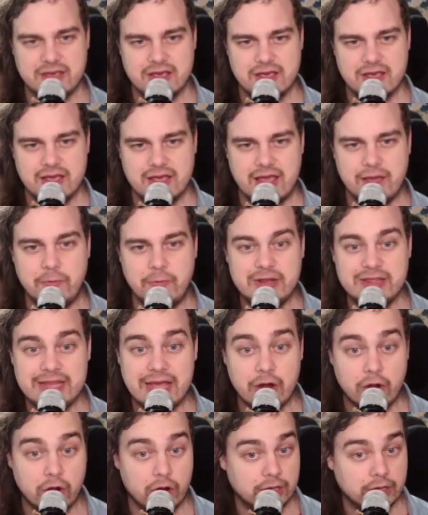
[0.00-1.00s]
And when they
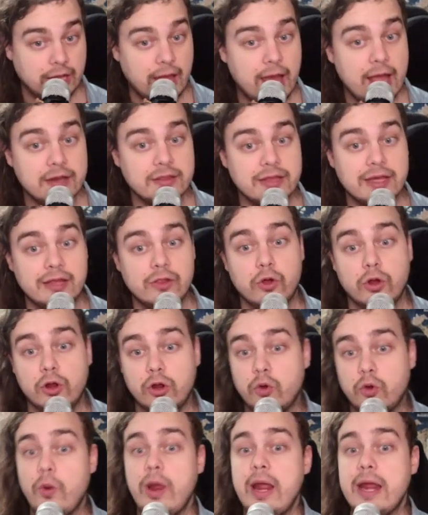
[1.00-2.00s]
are online, they look
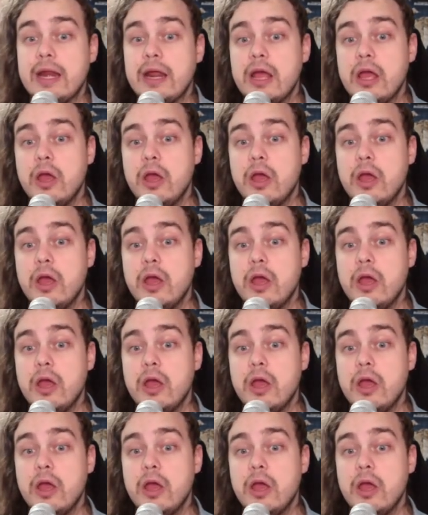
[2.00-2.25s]
great,